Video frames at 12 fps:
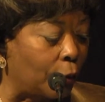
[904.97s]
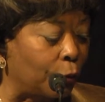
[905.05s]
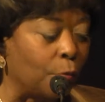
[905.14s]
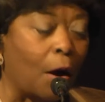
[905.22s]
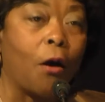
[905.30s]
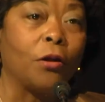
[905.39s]

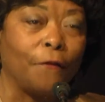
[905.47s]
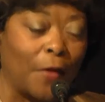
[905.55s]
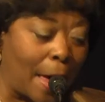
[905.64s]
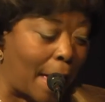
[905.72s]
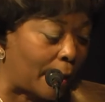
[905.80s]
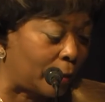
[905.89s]
through all of
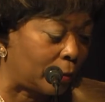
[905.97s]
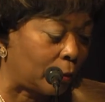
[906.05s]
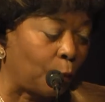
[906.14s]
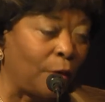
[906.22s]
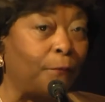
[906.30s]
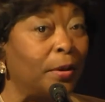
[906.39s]
that,
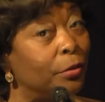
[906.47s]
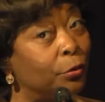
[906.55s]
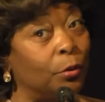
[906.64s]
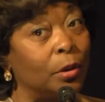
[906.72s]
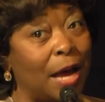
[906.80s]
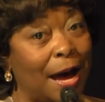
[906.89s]
we've been
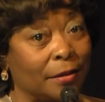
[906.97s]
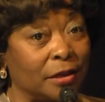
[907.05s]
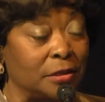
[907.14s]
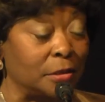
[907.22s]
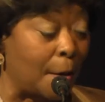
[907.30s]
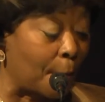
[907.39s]
through a lot
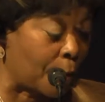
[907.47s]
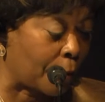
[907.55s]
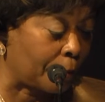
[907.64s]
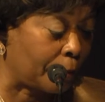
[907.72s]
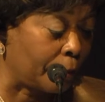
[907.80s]
this summer.